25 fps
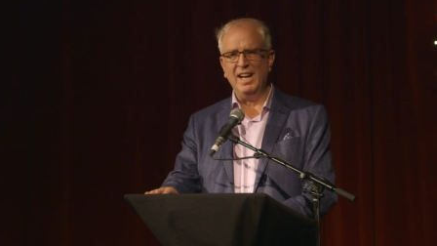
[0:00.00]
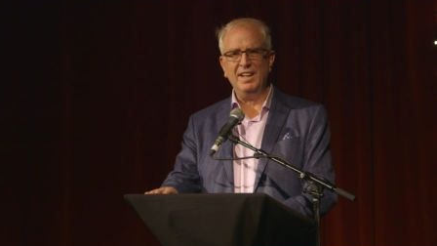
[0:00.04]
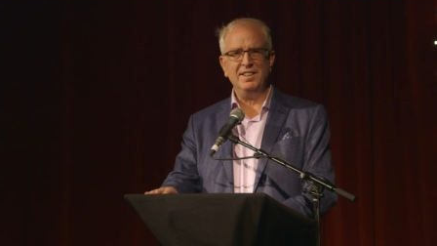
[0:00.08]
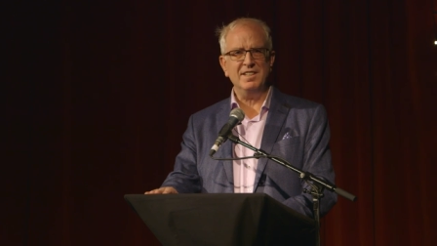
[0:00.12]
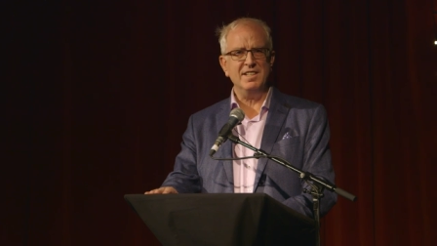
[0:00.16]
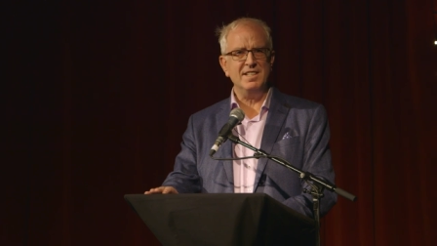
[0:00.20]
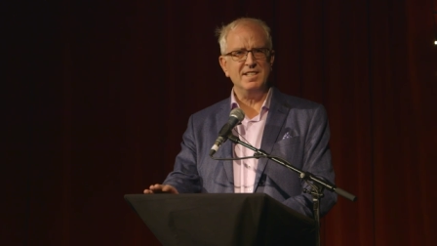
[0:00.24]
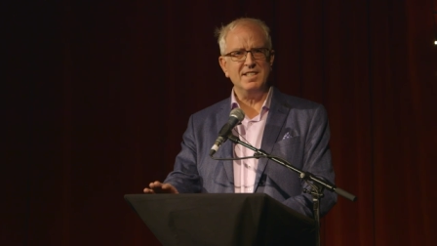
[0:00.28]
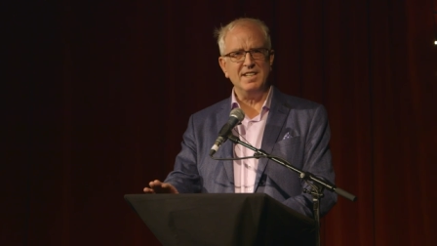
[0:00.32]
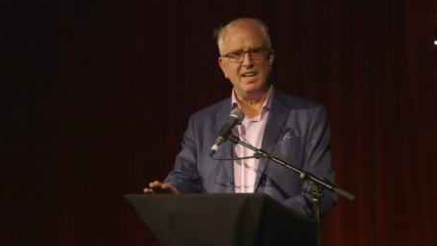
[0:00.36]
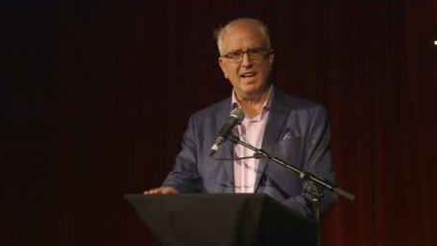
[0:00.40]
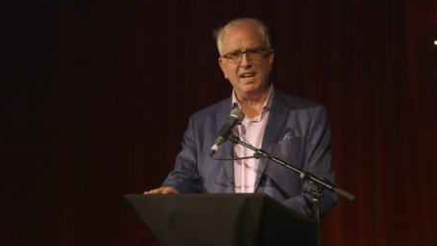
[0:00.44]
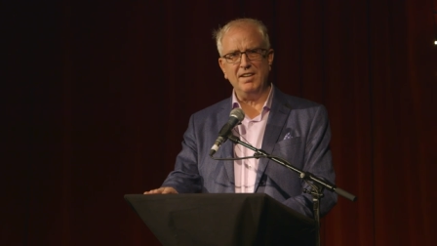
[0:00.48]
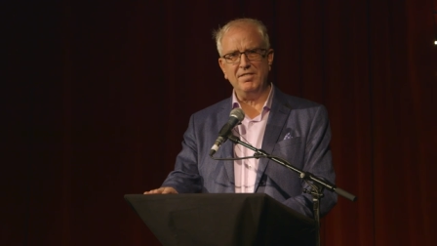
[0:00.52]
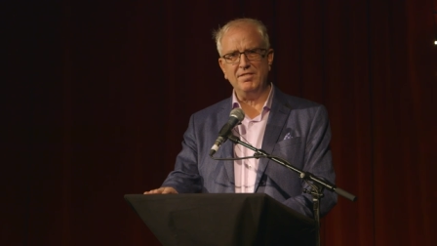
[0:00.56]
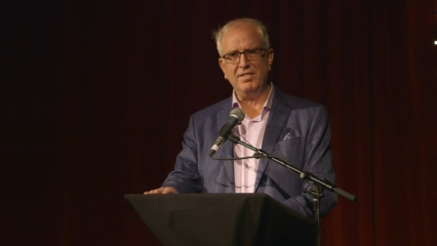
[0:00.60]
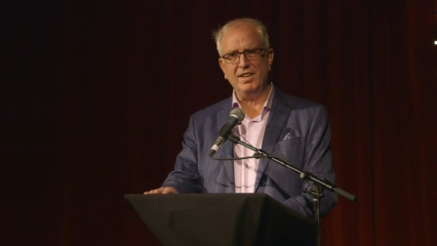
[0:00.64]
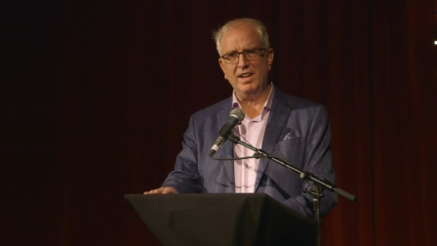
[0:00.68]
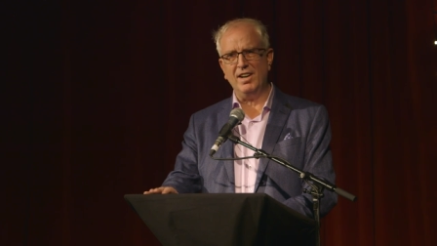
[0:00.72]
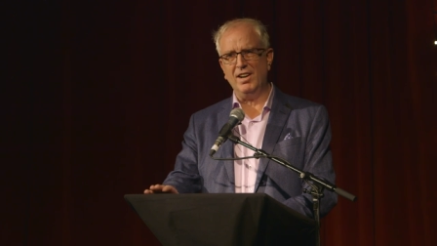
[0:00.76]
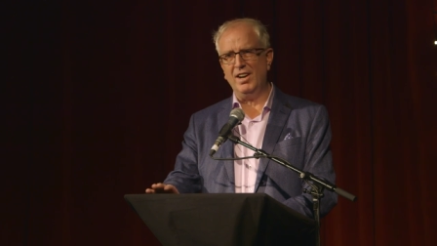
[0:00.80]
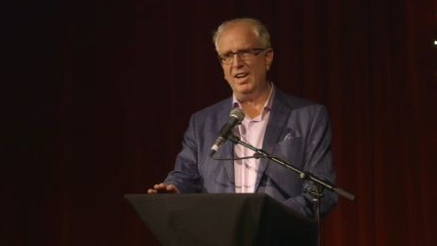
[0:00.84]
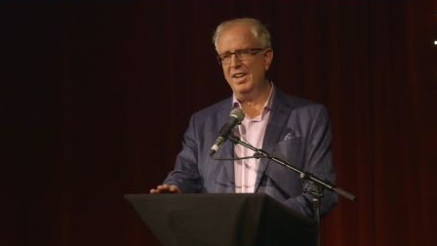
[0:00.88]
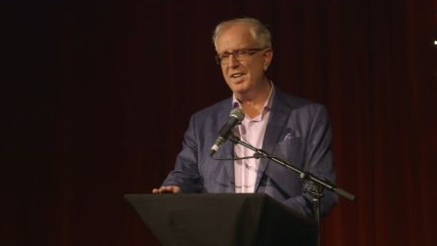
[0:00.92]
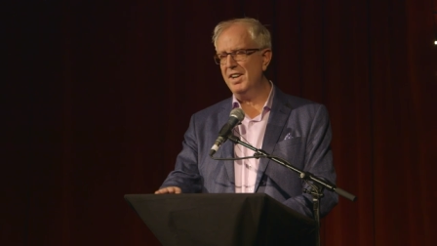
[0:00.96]
And the staff
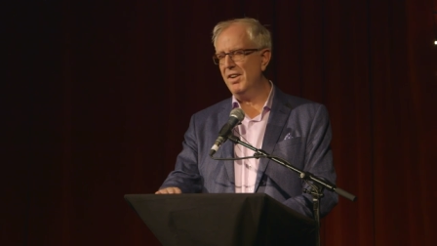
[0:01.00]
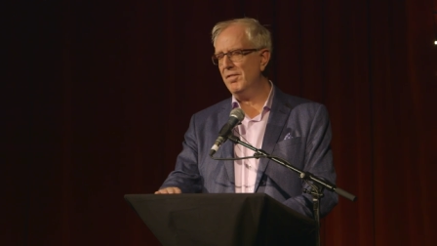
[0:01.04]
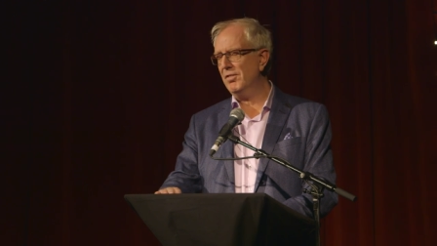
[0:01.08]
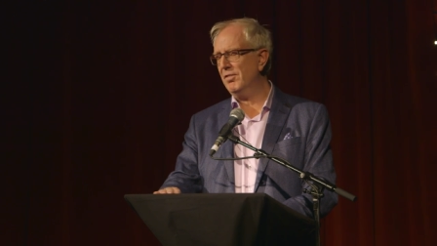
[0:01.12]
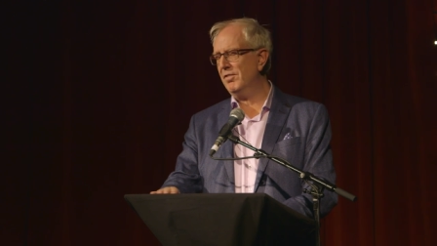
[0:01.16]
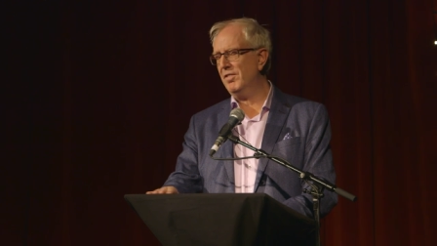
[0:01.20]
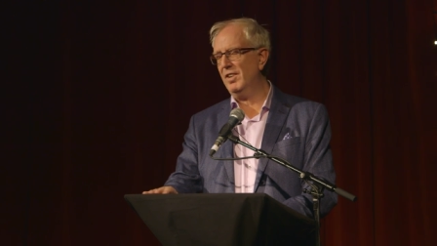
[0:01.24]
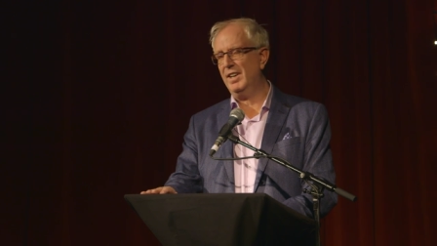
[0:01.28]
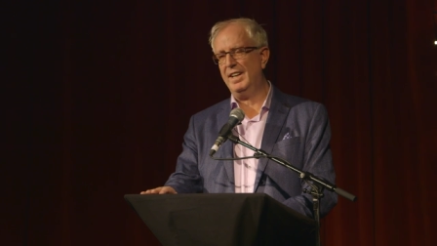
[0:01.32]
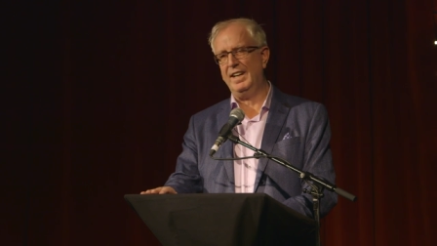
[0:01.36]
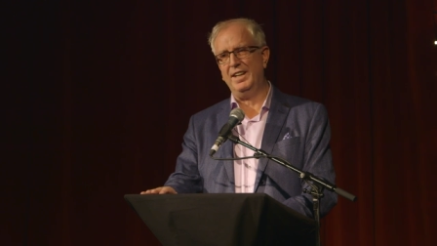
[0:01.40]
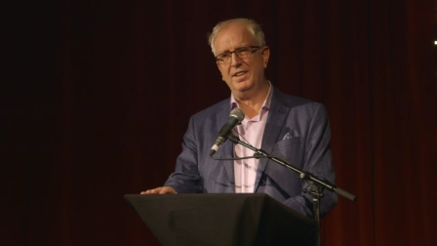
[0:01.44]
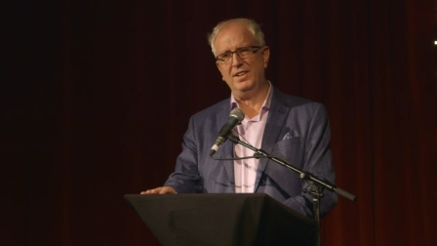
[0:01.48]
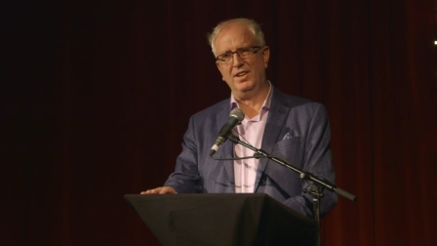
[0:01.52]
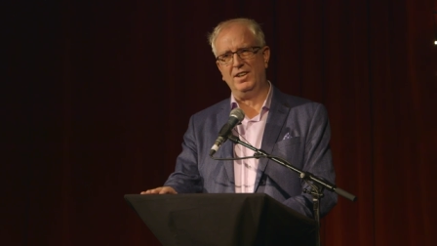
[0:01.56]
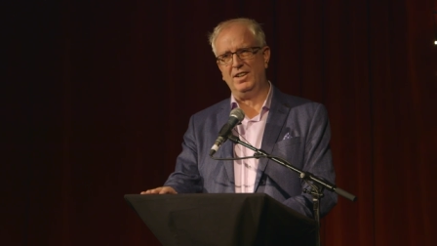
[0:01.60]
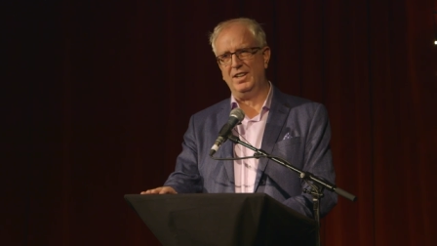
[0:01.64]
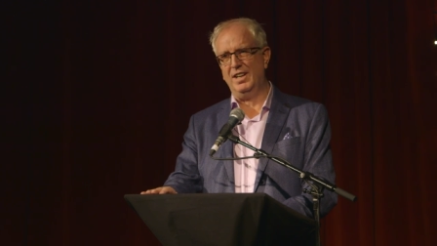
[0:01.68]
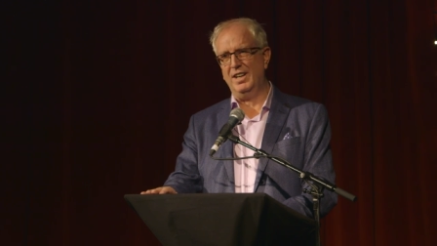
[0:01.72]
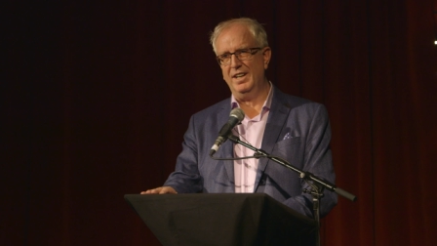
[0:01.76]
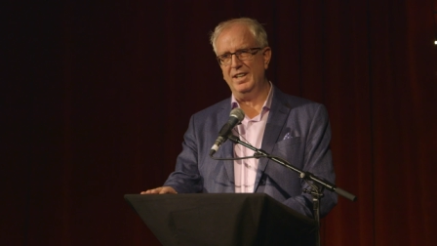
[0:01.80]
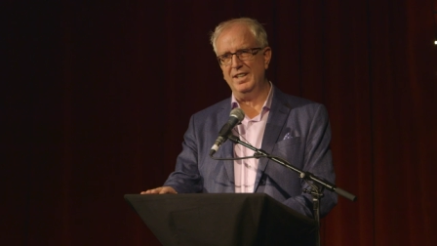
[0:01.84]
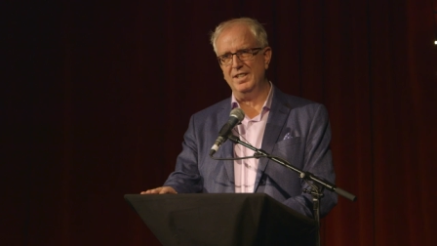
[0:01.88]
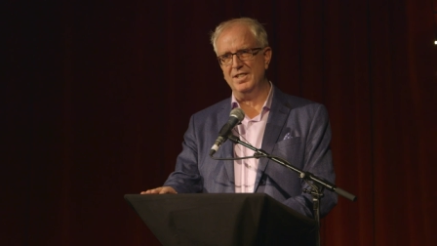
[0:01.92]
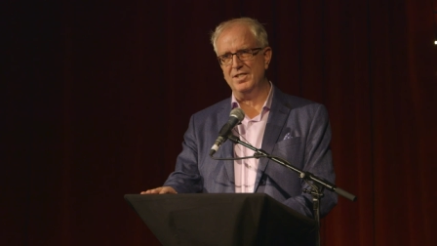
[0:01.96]
there, I'll never forget their
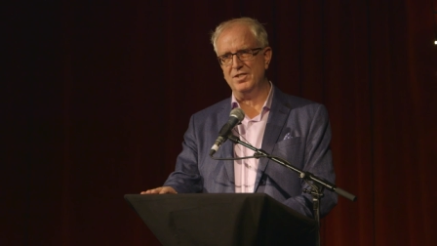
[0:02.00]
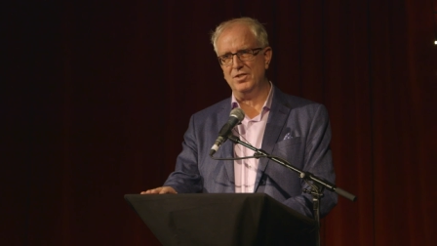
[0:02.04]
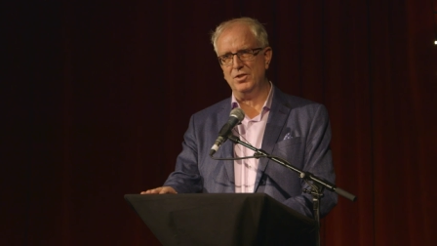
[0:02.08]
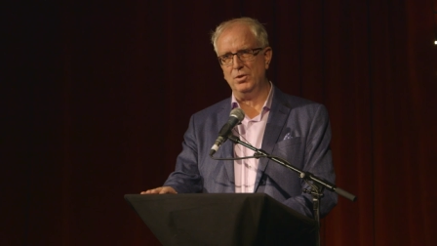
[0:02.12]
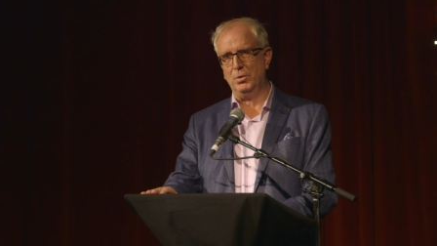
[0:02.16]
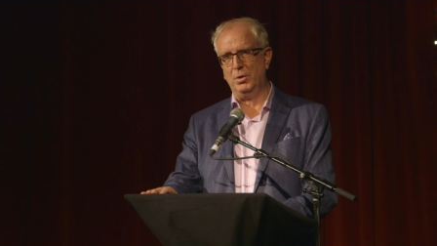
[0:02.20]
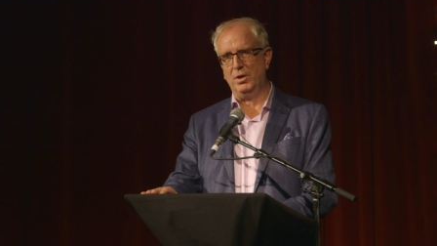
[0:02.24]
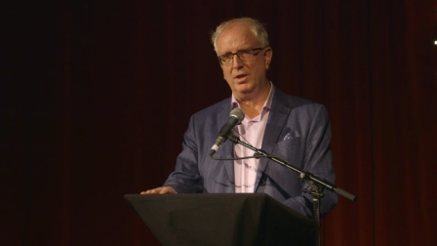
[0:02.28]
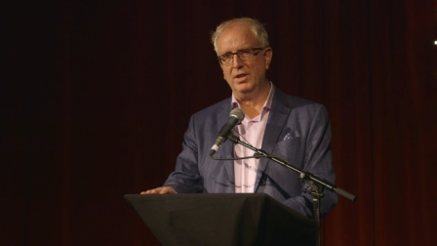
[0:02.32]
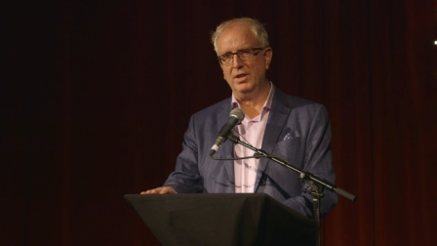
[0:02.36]
kindness to